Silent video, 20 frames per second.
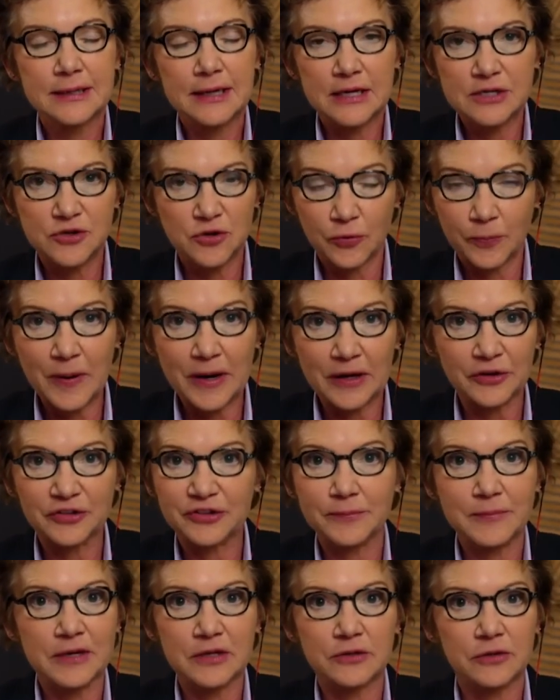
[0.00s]
If you're a
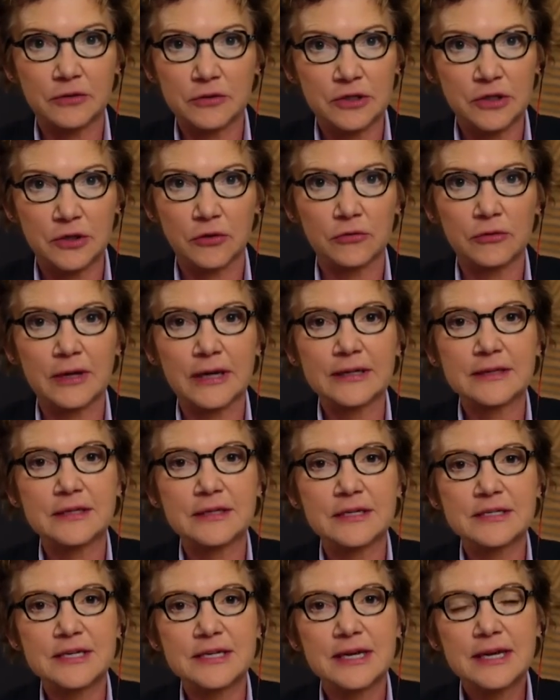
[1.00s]
policymaker, you don't like
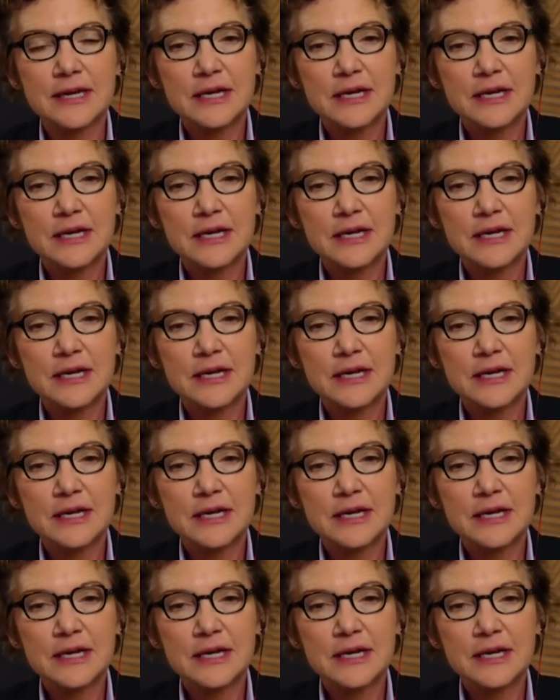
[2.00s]
this.